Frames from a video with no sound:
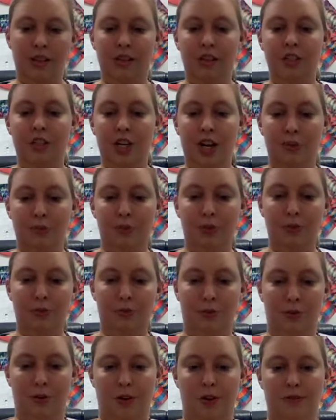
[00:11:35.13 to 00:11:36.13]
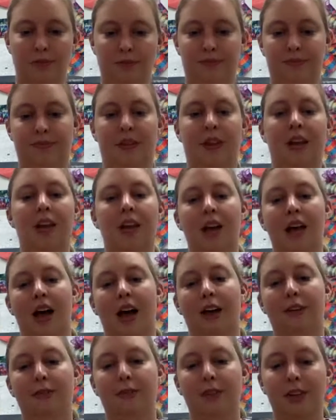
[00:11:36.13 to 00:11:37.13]
Chapter 4.
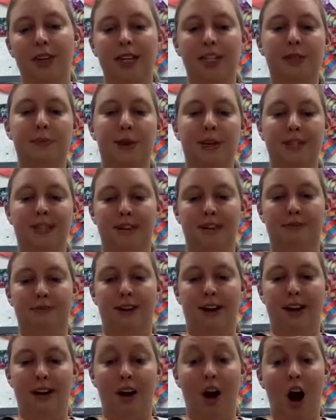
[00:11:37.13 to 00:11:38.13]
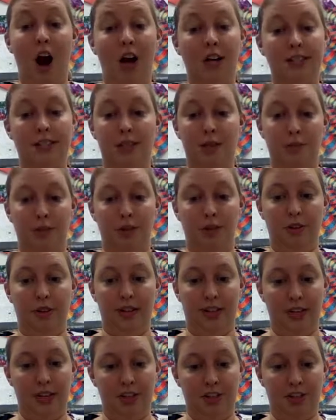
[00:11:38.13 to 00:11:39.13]
I fully expected to find a constable in the
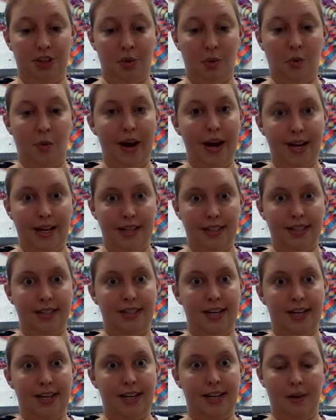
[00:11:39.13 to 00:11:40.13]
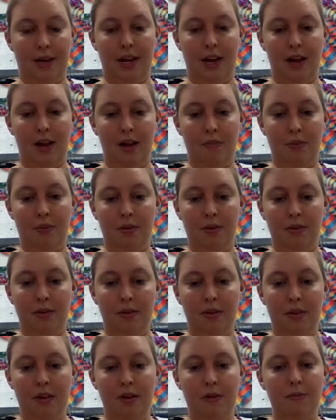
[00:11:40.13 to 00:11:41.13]
kitchen waiting to take me up.
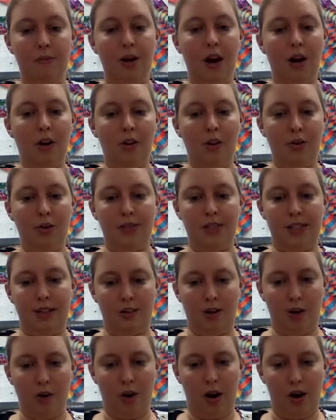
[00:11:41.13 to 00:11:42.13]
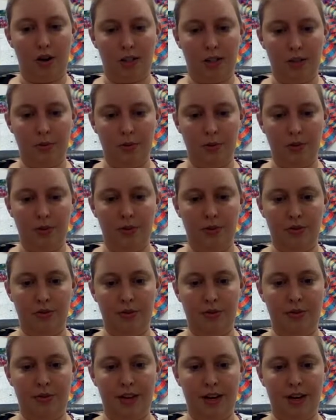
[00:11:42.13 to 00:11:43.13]
But not only was there no constable
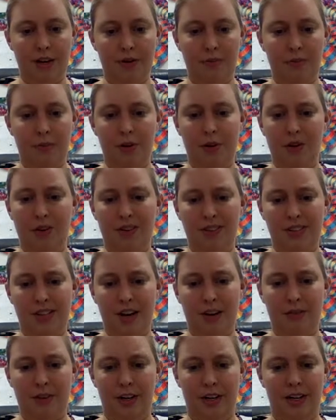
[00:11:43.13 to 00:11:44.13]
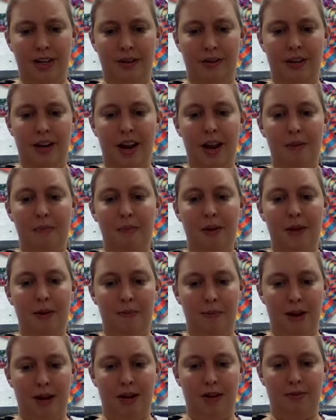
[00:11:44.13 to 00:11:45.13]
there, but no discovery had yet
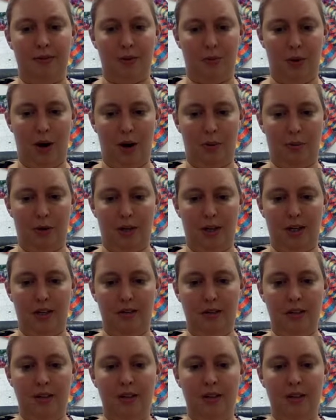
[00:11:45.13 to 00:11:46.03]
been made of the robbery.